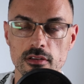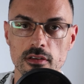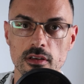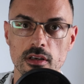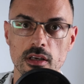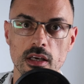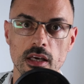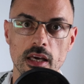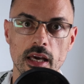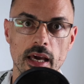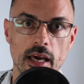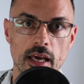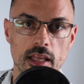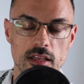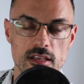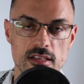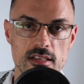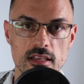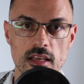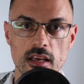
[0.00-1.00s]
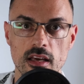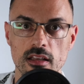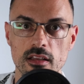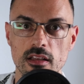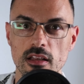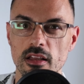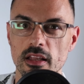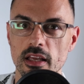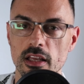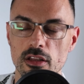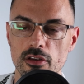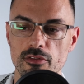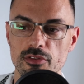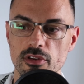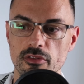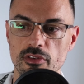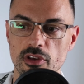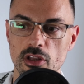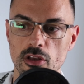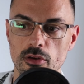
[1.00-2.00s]
and stick until the end of the
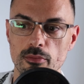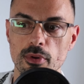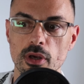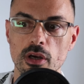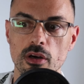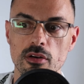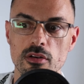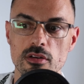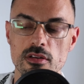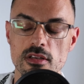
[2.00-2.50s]
video because